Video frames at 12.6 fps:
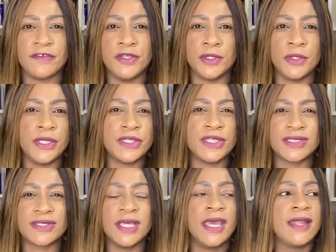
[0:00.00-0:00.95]
You know, it,
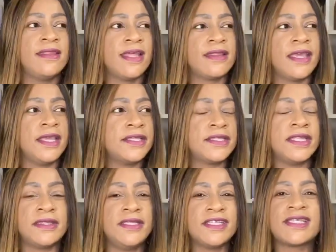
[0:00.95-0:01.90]
it's, they, they
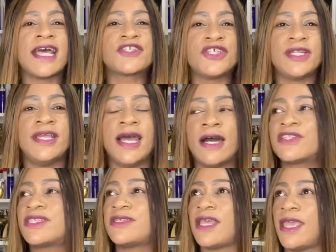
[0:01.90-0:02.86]
it, it's actually, I
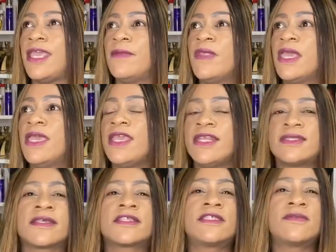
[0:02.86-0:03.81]
would say
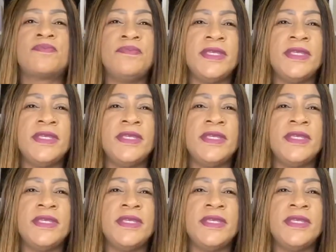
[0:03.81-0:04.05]
it's, ex,